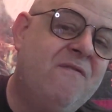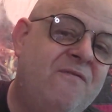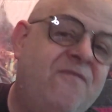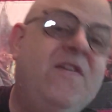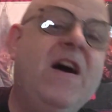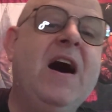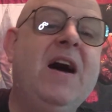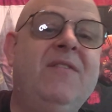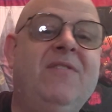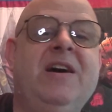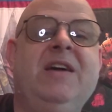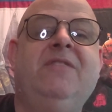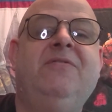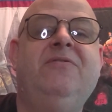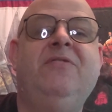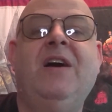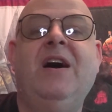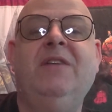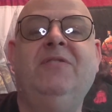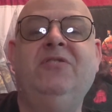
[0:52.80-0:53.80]
5 out of
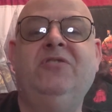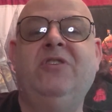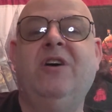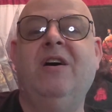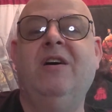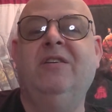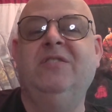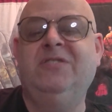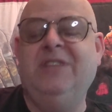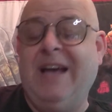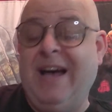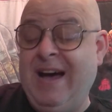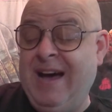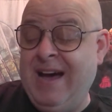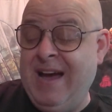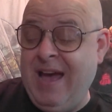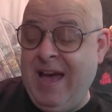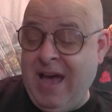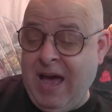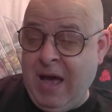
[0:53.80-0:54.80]
5 stars.
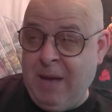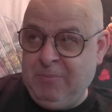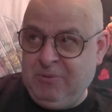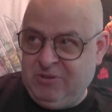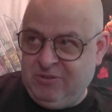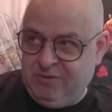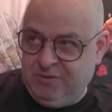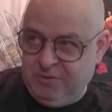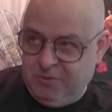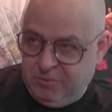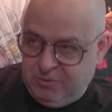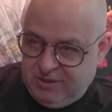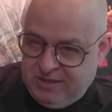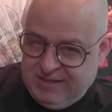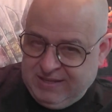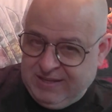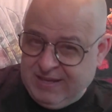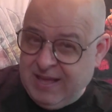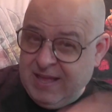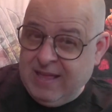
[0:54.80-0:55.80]
I
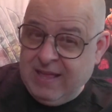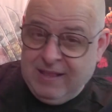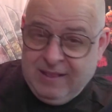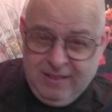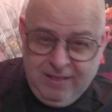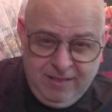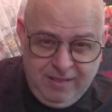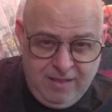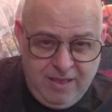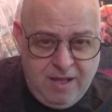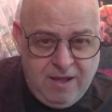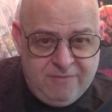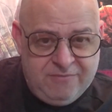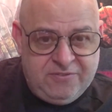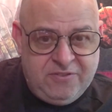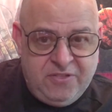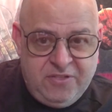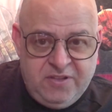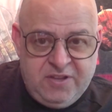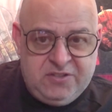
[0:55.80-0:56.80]
absolutely
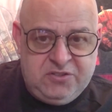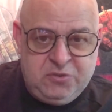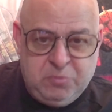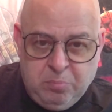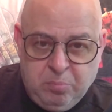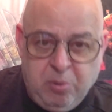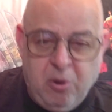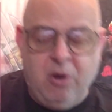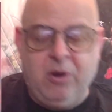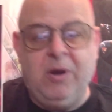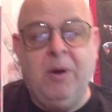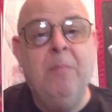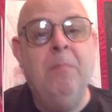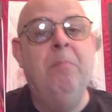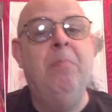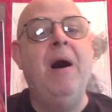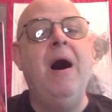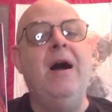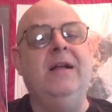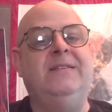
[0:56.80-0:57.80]
loved this book,
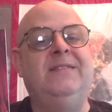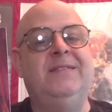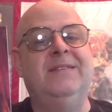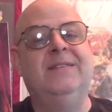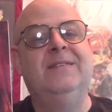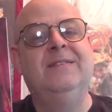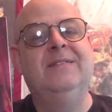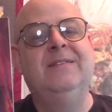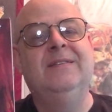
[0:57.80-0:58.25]
but